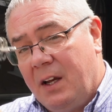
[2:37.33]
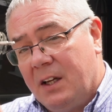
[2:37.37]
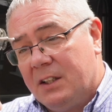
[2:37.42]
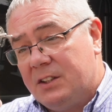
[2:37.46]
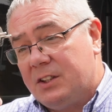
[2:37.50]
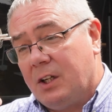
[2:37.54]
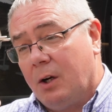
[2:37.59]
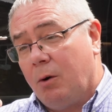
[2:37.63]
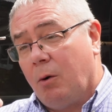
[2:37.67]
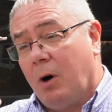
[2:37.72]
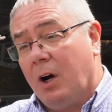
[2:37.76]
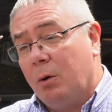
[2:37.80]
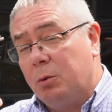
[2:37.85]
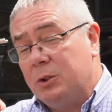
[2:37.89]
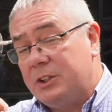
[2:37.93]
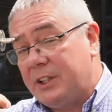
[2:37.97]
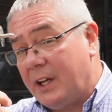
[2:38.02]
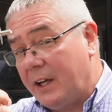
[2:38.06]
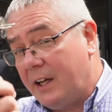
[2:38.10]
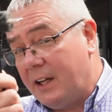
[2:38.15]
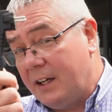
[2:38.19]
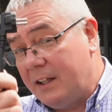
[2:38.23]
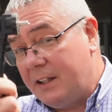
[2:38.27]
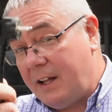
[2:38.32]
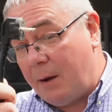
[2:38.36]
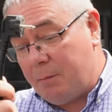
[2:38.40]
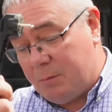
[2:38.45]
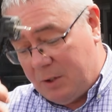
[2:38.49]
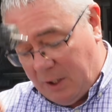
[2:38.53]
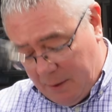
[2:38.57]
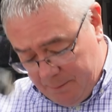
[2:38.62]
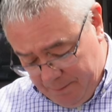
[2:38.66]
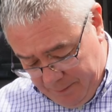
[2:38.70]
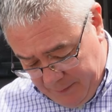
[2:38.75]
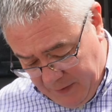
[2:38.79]
So I always take an
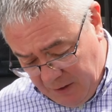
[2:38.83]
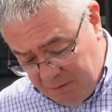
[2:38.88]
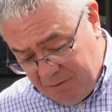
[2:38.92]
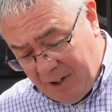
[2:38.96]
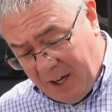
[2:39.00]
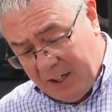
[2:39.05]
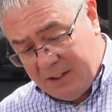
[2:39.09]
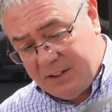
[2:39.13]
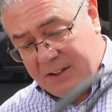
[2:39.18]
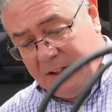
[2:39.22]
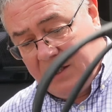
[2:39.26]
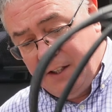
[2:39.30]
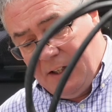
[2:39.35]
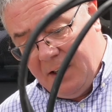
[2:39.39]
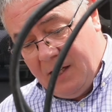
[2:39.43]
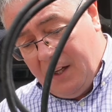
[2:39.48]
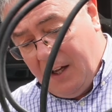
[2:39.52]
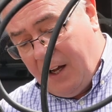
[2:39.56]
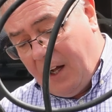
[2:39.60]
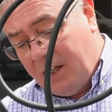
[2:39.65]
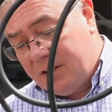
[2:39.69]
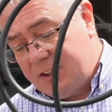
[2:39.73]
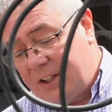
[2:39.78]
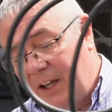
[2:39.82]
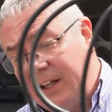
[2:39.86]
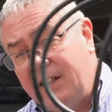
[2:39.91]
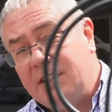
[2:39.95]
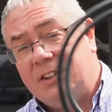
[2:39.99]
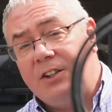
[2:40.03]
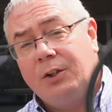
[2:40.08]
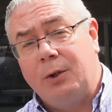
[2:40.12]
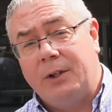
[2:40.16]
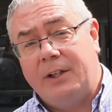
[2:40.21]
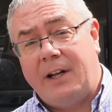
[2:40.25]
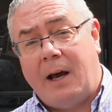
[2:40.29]
adapter. In fact, I'll take
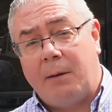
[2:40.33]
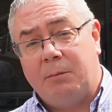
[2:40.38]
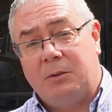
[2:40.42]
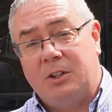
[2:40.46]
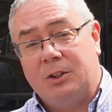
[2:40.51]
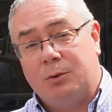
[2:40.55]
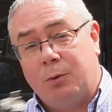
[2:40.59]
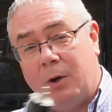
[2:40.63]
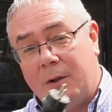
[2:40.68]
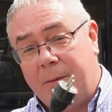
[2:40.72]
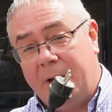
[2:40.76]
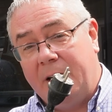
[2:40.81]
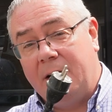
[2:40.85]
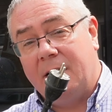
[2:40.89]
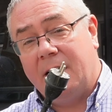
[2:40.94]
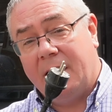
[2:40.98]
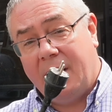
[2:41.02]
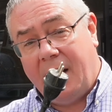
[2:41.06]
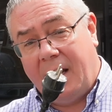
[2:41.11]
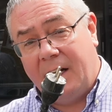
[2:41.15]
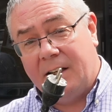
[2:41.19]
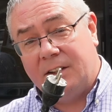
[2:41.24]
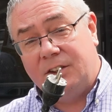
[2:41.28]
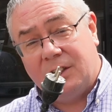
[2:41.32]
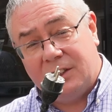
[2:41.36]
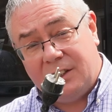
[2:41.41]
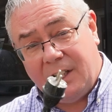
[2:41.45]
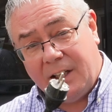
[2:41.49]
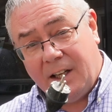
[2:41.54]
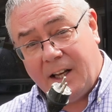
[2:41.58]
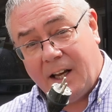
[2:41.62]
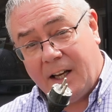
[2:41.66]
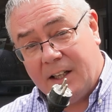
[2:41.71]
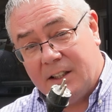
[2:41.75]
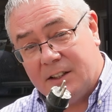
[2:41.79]
2 adapters with me, again, just
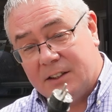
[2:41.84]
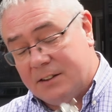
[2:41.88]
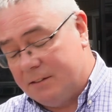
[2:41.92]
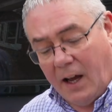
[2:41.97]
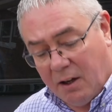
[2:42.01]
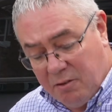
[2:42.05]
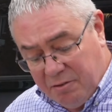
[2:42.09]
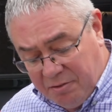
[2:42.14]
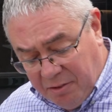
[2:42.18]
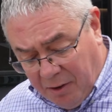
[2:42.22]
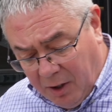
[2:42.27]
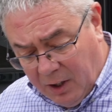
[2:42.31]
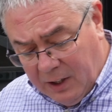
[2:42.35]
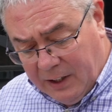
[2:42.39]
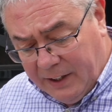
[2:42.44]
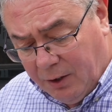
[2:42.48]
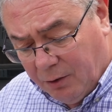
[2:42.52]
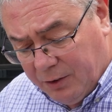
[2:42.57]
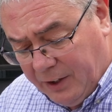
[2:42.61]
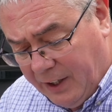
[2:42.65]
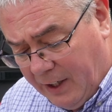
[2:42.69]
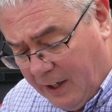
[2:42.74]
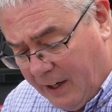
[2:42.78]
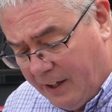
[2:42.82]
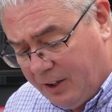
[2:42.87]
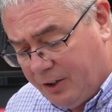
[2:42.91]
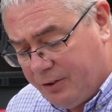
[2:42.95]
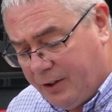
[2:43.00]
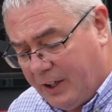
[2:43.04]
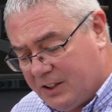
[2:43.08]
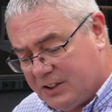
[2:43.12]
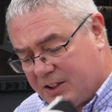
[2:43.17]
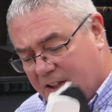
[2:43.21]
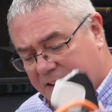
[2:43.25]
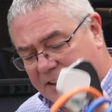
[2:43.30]
in case. And finally, on the
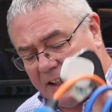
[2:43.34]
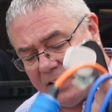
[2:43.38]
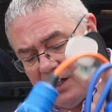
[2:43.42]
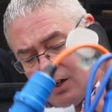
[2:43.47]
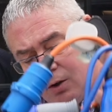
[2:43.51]
electrics, I'll take